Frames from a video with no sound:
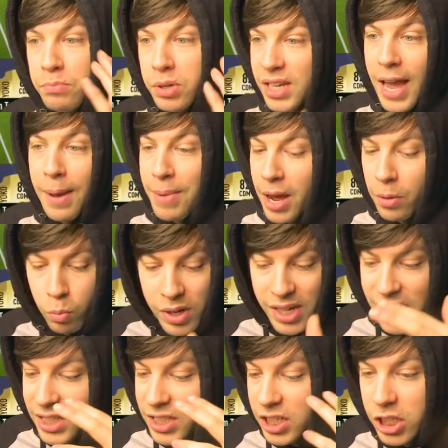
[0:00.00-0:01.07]
But yeah, man, we
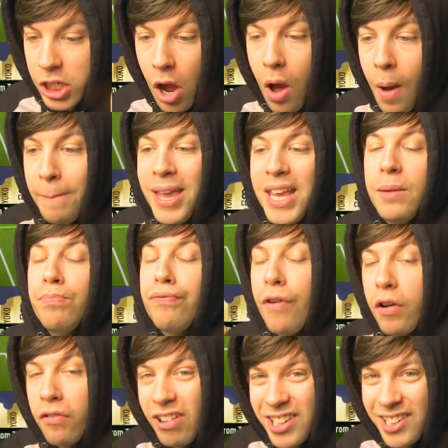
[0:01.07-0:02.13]
need to start making
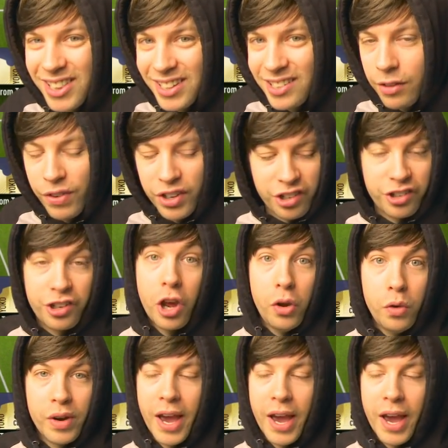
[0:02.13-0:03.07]
progress in this Division 2